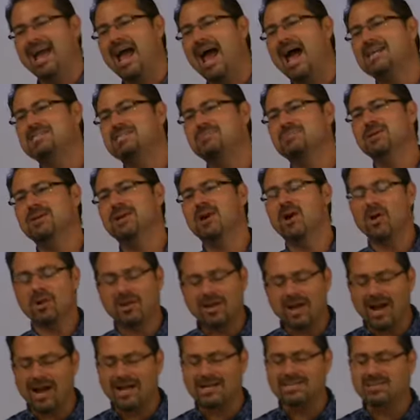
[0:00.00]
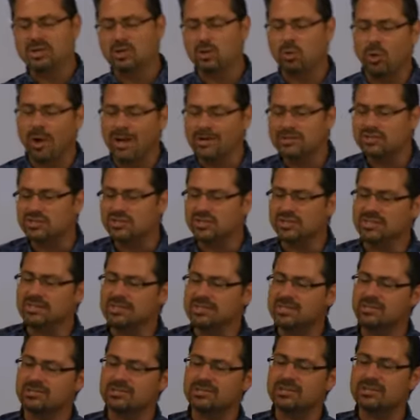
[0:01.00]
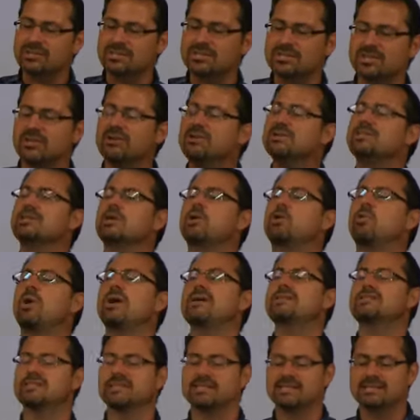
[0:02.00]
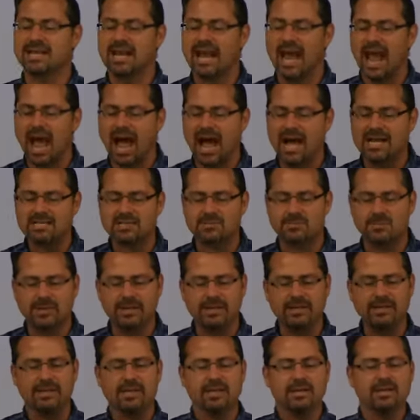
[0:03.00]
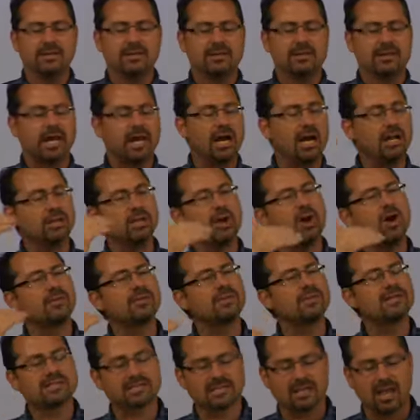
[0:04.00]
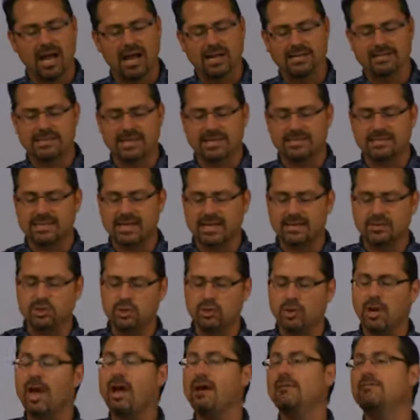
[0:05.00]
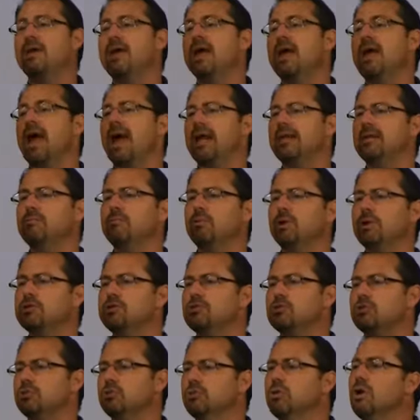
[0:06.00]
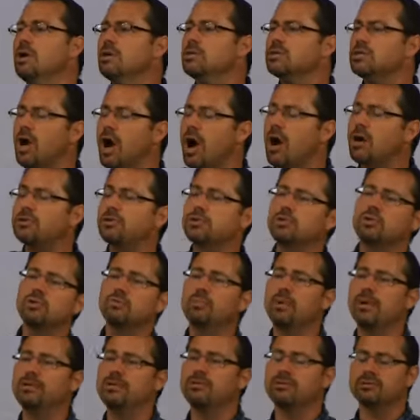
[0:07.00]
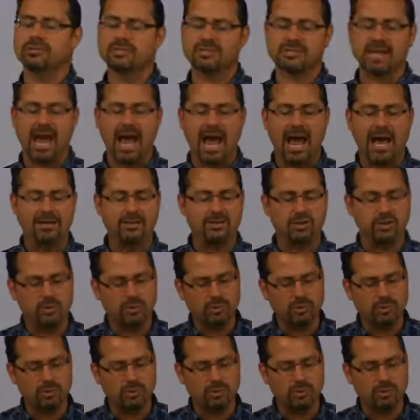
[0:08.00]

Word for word: They ask me all kinds of questions. There's a series of questions they ask me along this lines. They say, "Do you have anyone to talk to when you're sad?